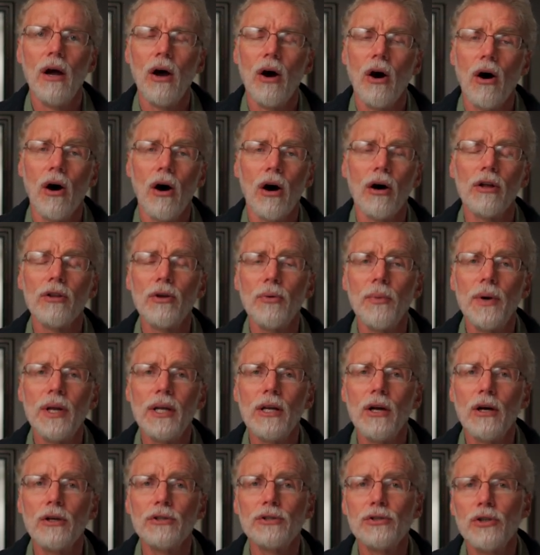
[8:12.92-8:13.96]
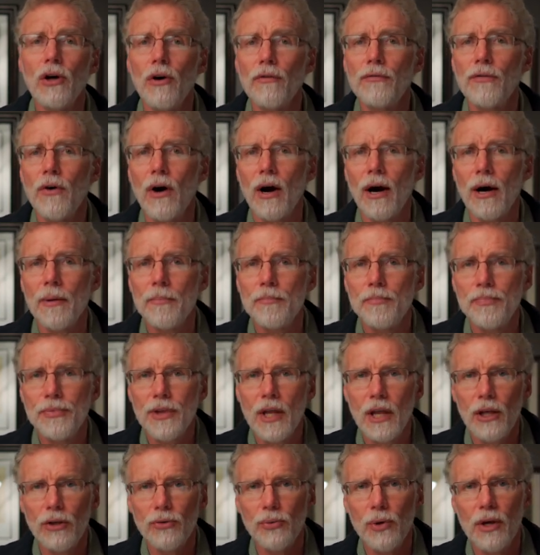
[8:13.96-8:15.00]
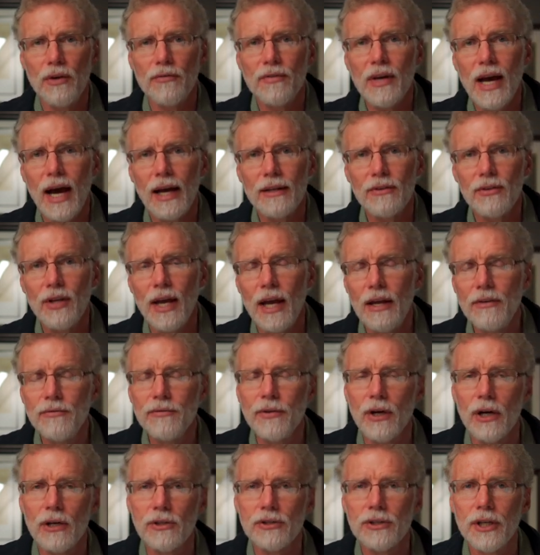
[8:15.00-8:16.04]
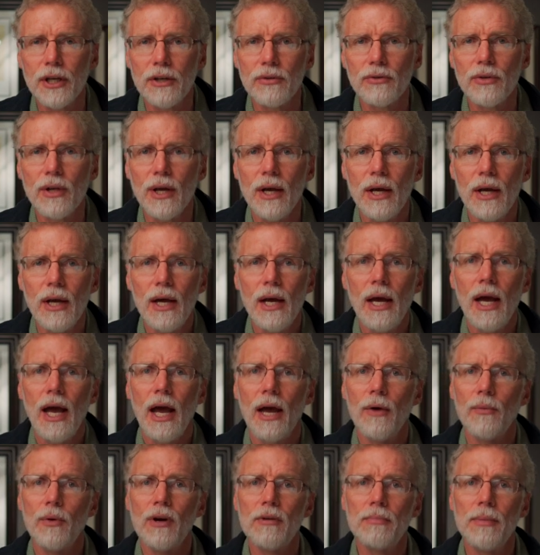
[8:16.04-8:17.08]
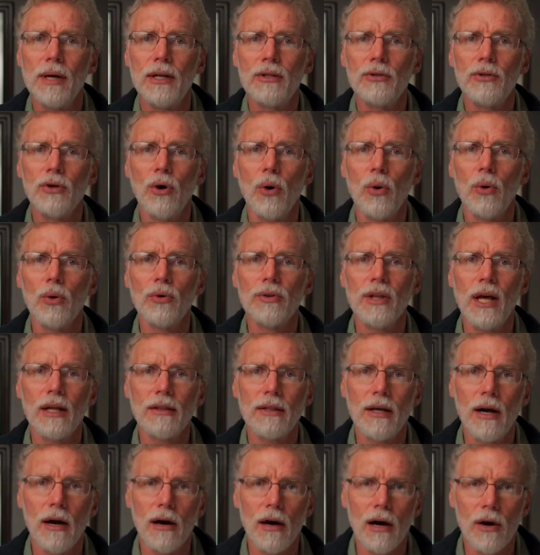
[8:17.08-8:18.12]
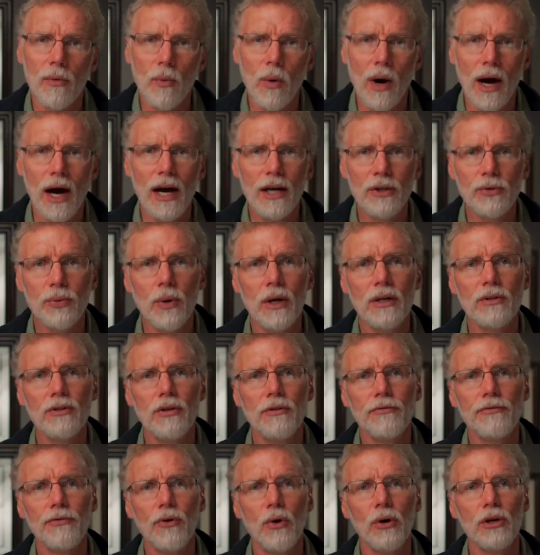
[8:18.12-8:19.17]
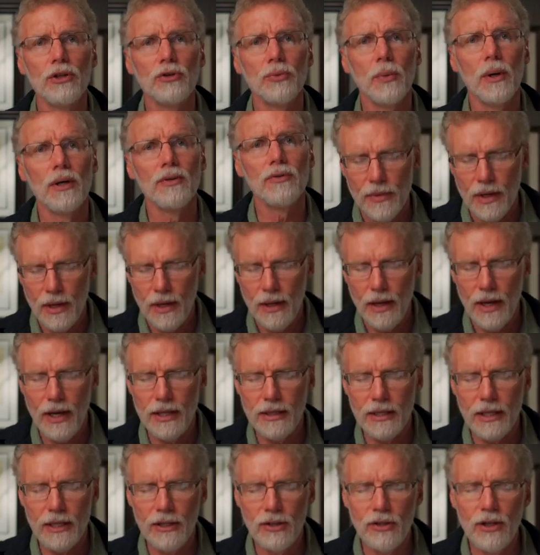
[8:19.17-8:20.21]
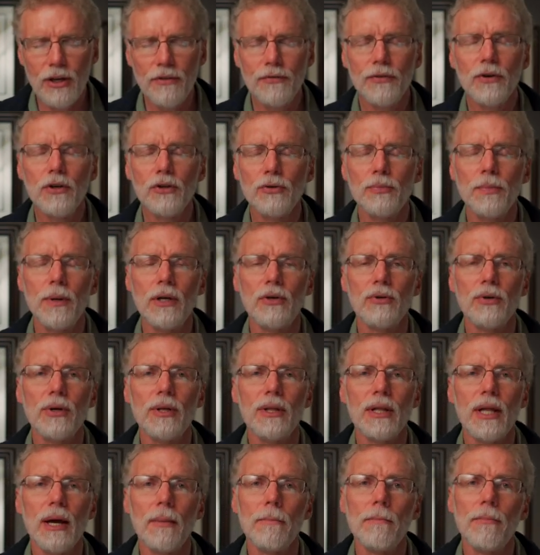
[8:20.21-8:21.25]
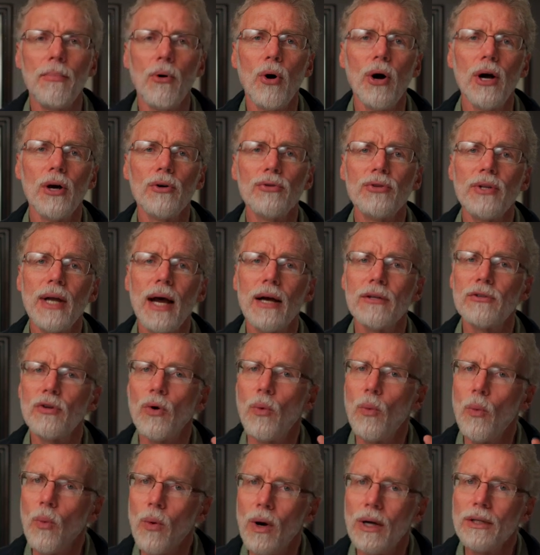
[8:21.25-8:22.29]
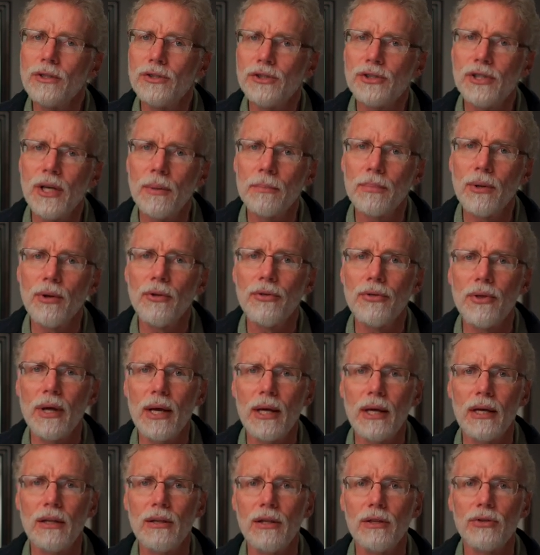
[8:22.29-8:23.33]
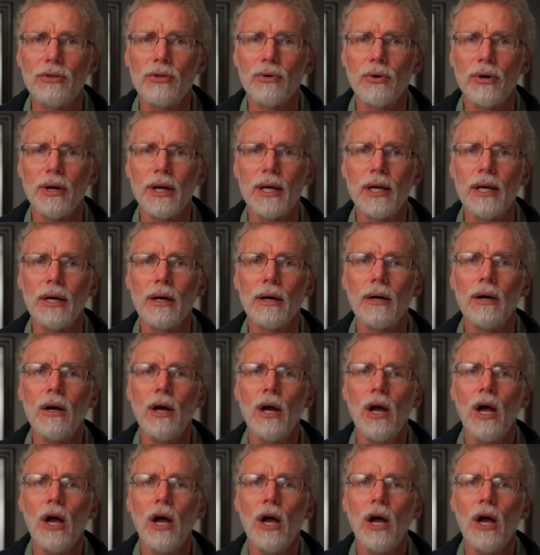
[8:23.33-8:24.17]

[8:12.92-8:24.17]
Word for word: All that we know so far is we've got 10 virgins, and we've been told that there are wise ones and foolish ones. And the difference between them boils down to one simple thing in the story here: